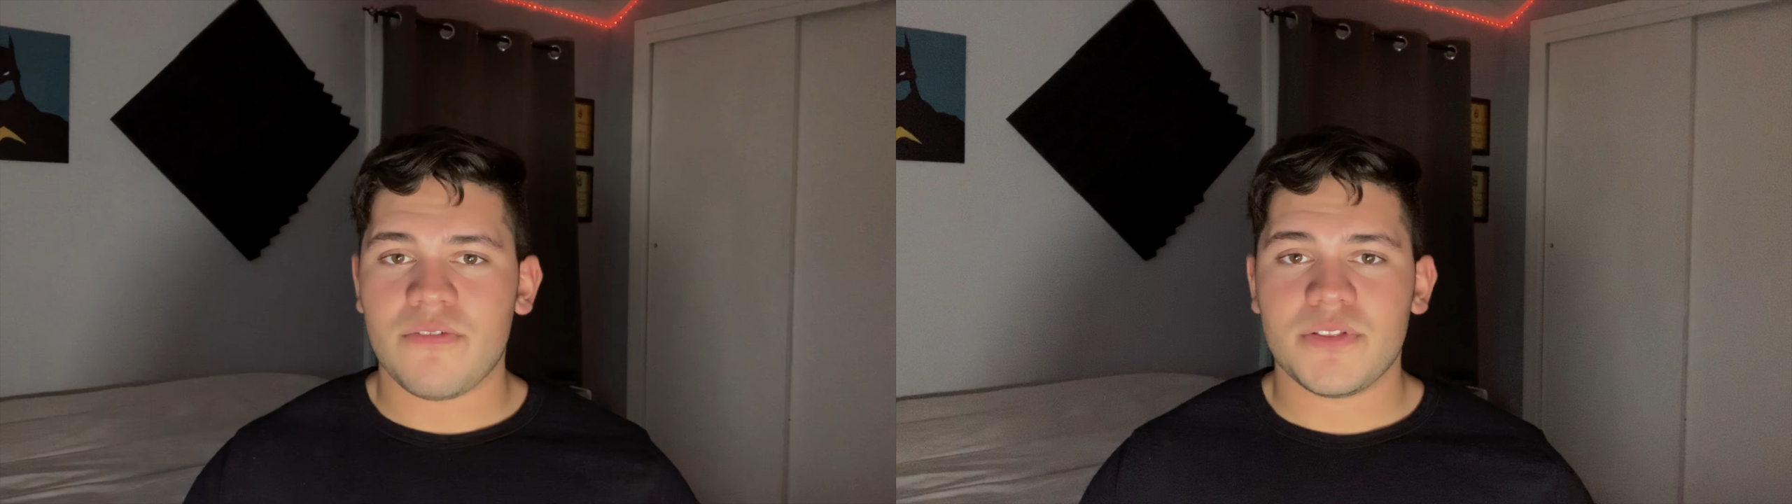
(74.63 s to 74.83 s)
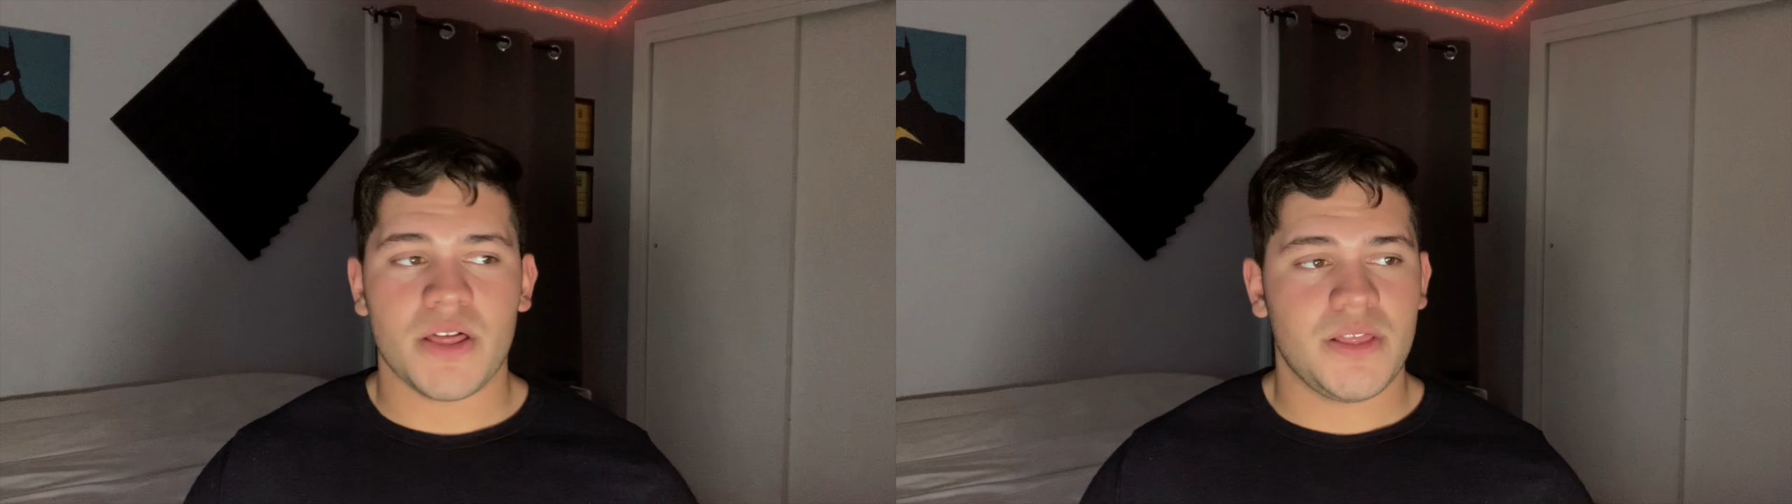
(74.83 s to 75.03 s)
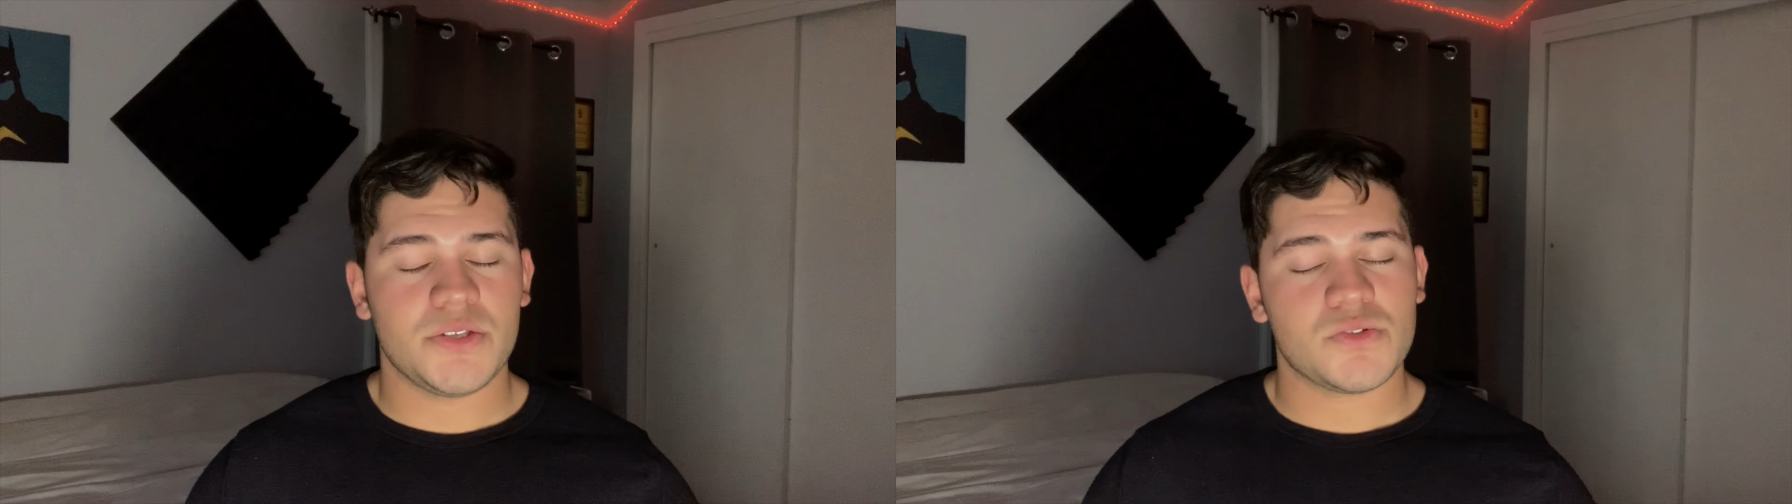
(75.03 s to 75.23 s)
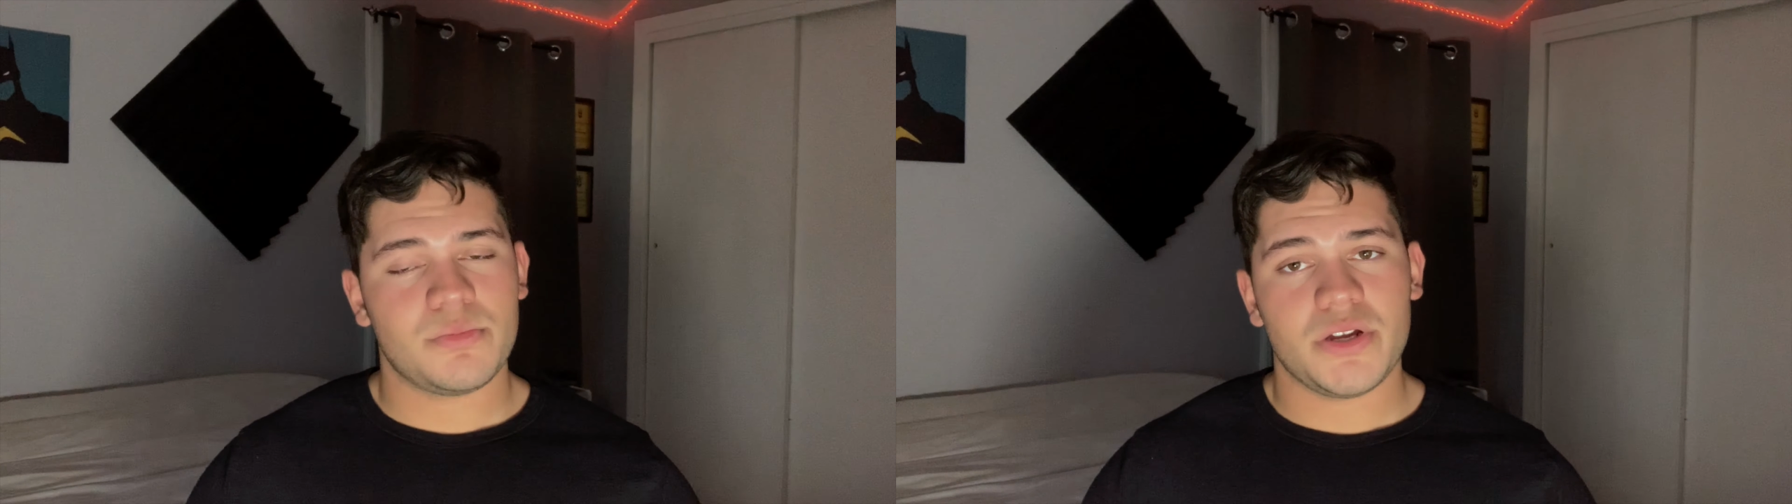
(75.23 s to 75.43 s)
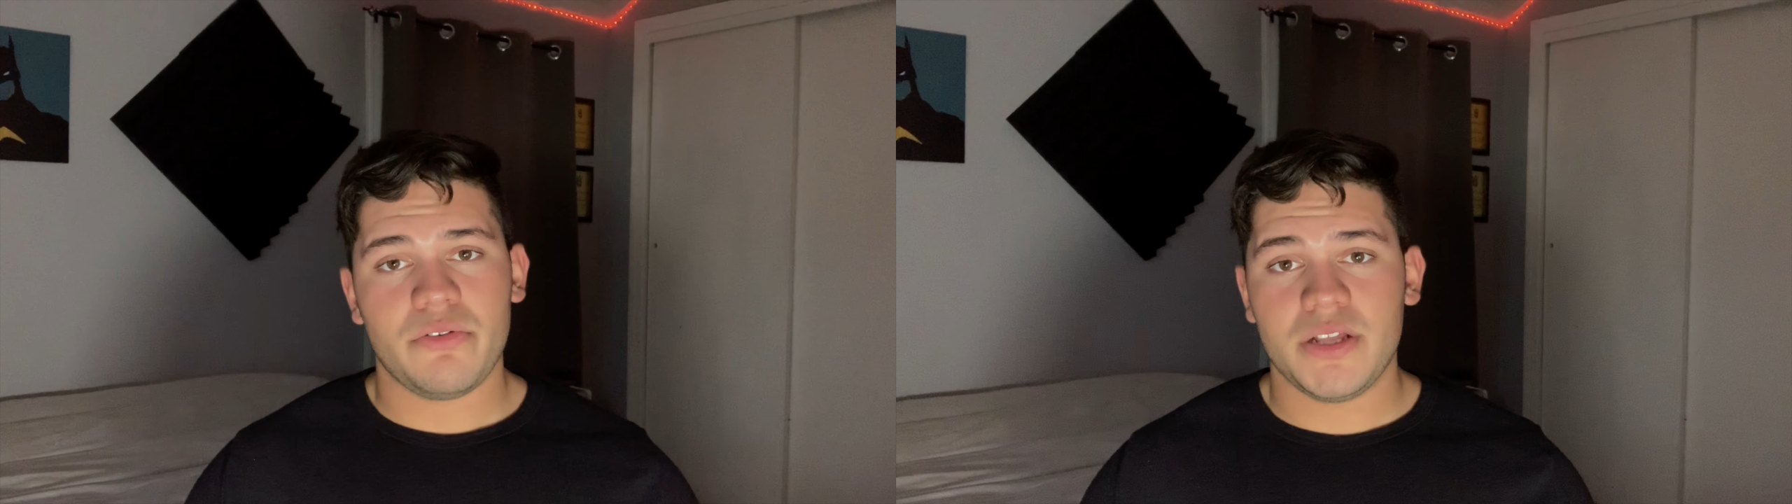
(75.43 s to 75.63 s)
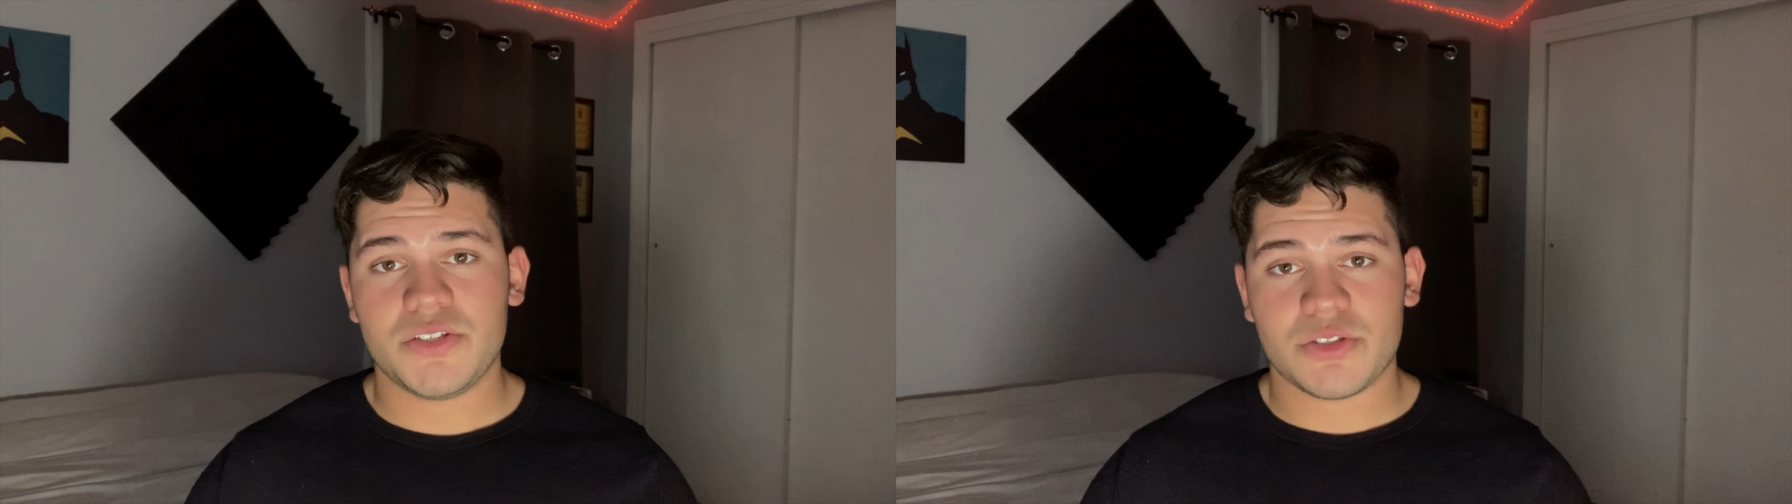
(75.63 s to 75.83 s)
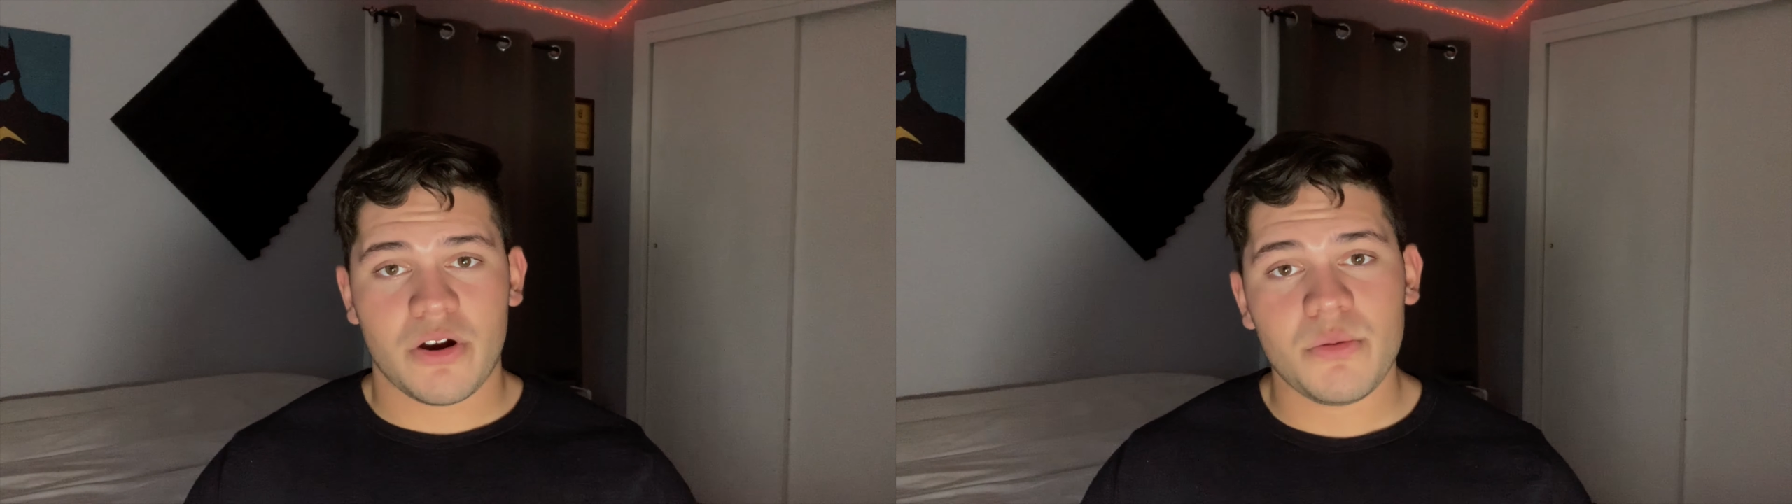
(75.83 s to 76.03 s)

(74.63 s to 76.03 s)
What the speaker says: I think this will be a great starting